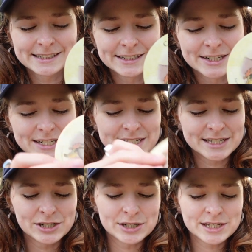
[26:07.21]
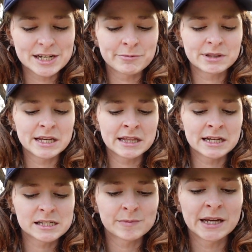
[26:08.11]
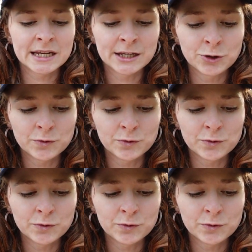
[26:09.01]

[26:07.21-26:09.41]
There is still something that's making you